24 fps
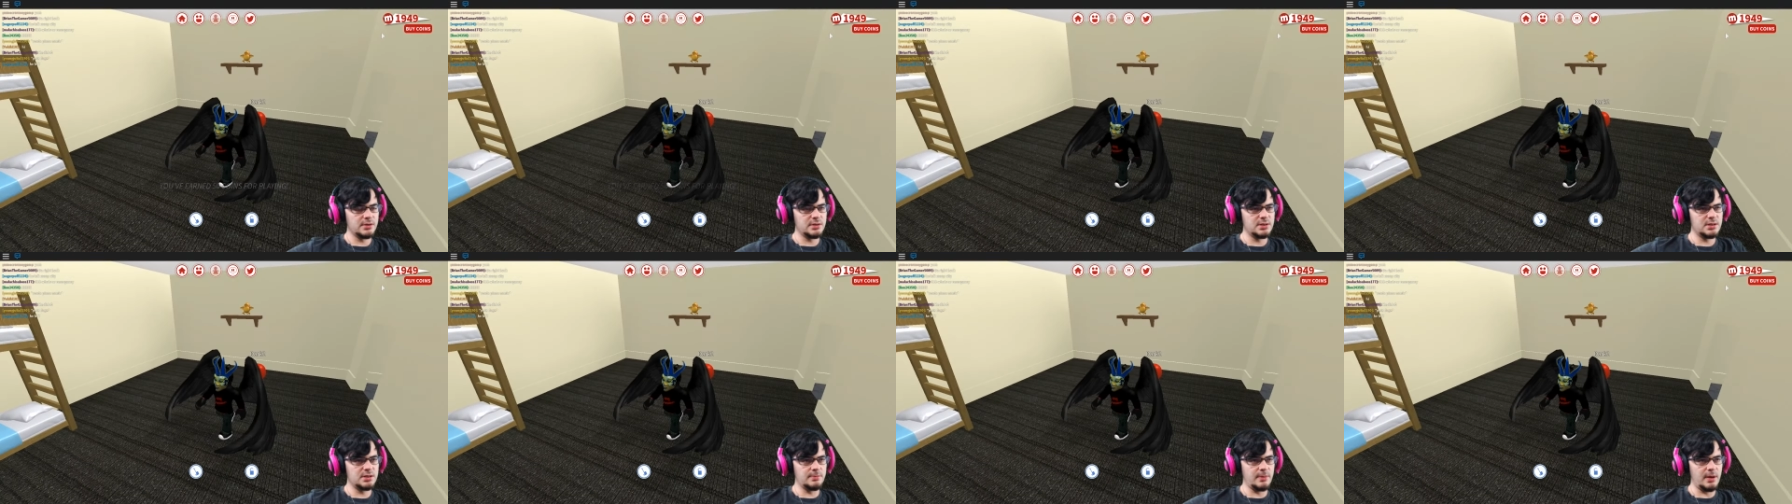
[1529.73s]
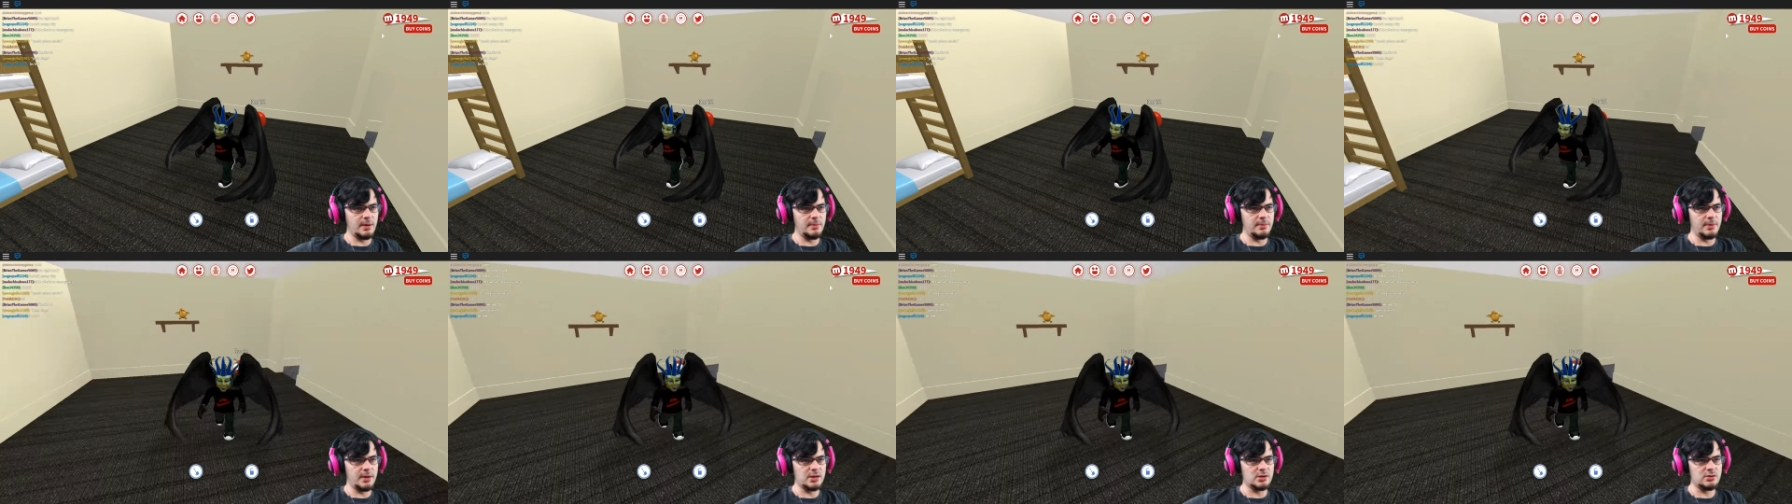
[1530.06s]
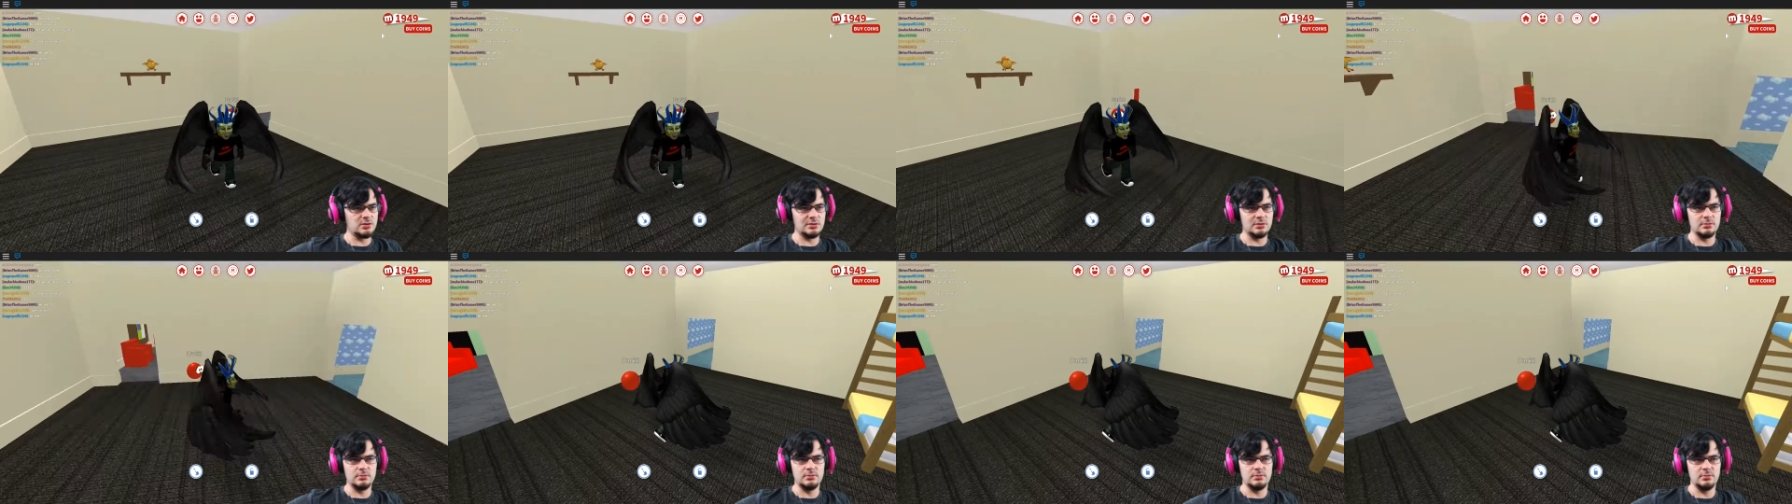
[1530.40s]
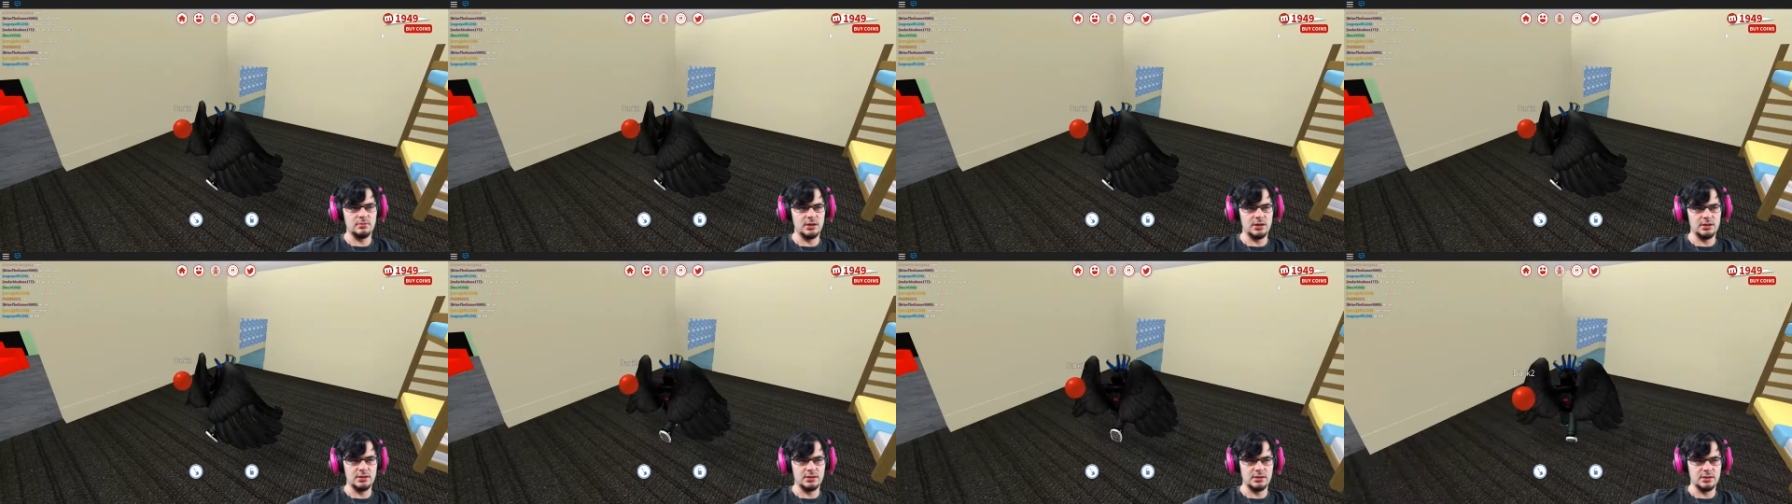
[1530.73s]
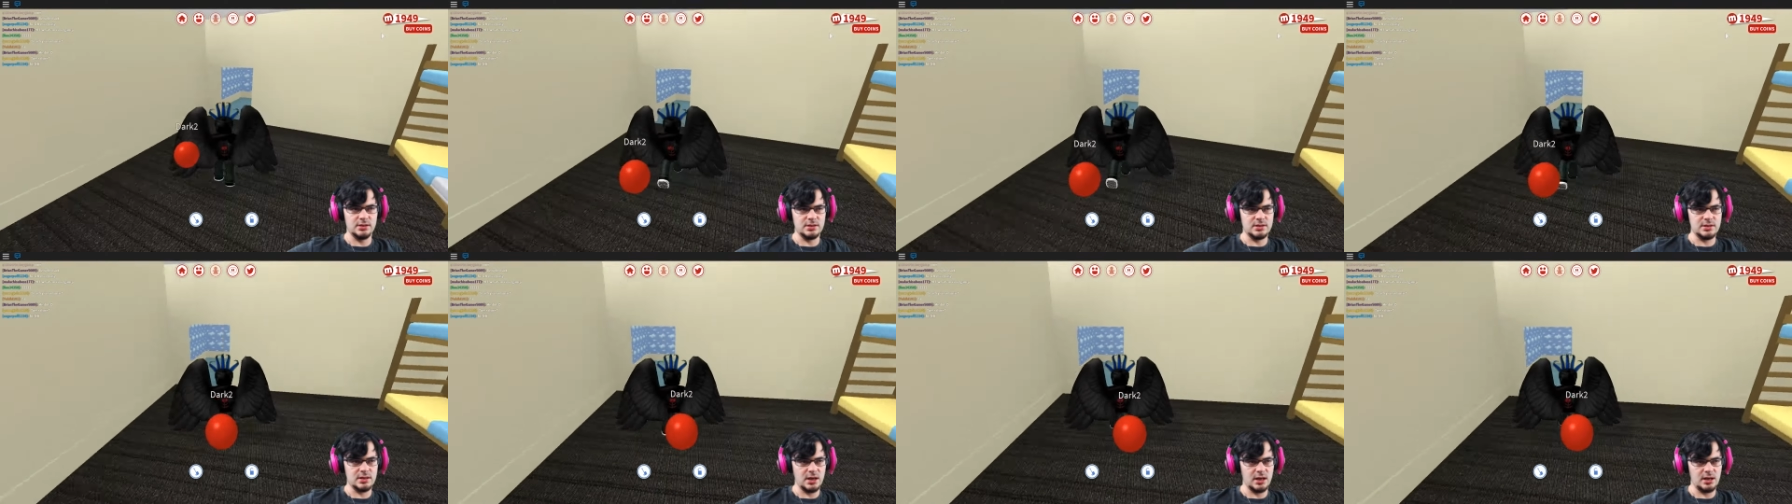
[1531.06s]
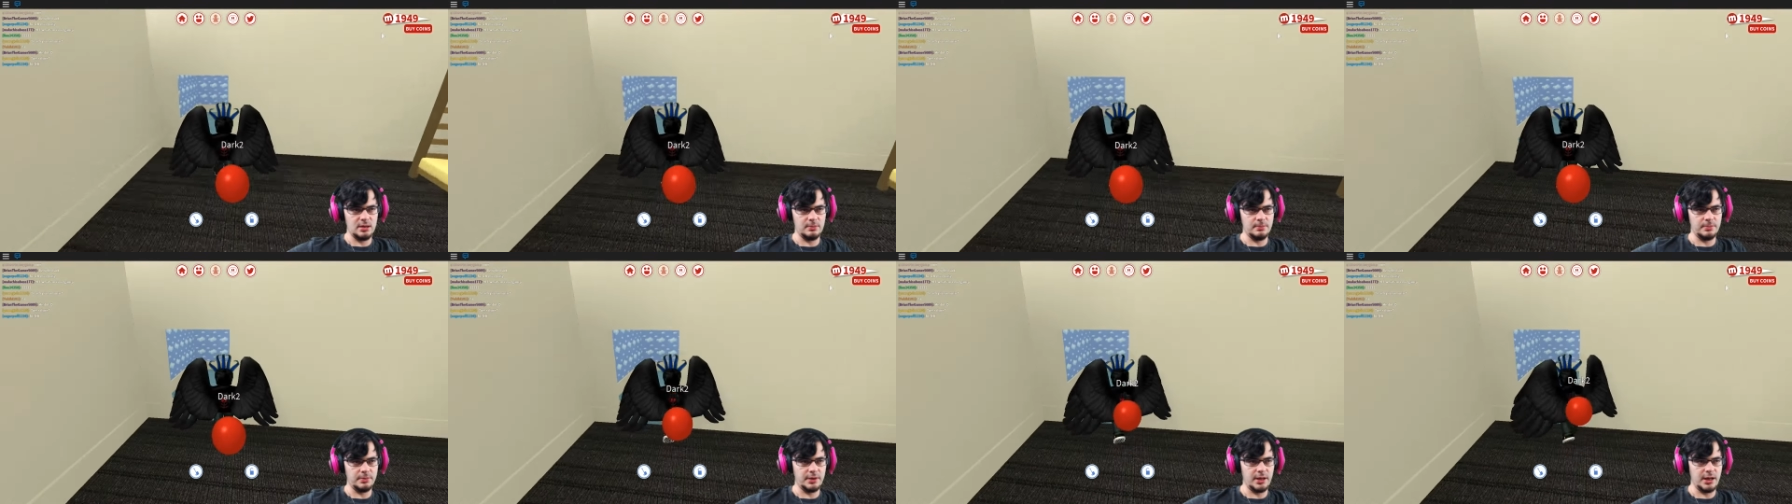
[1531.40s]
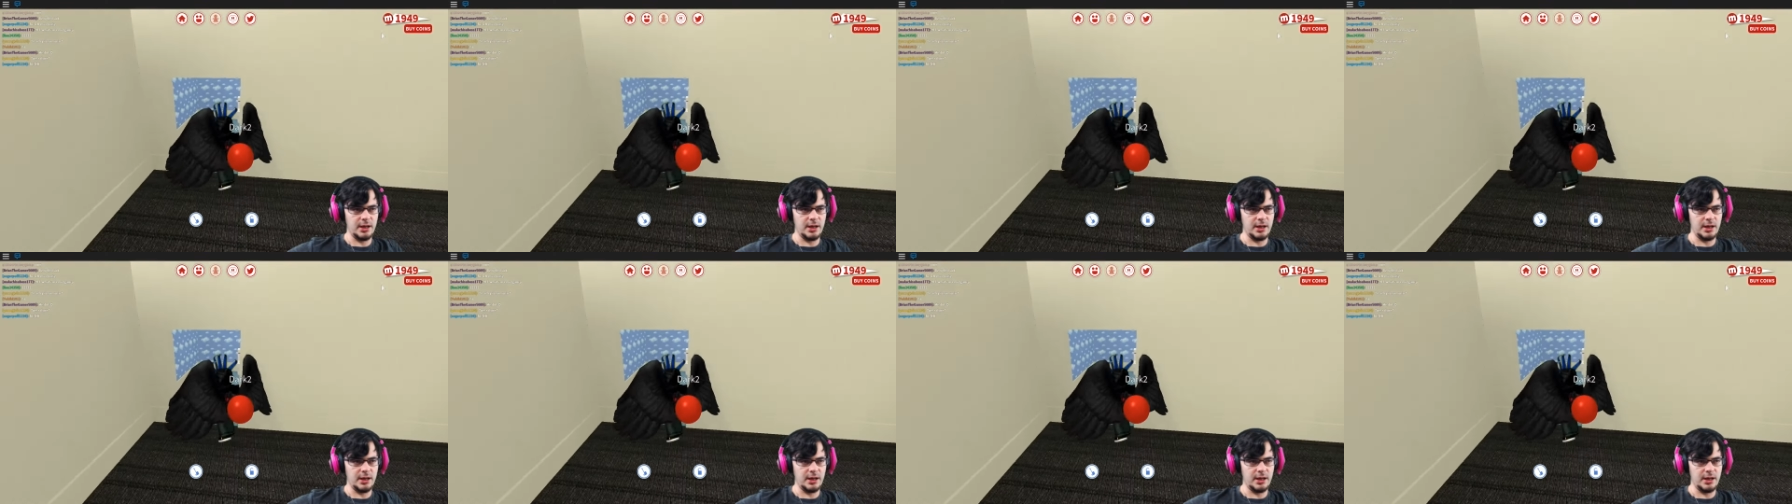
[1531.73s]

this is my bedroom. It, it's kind of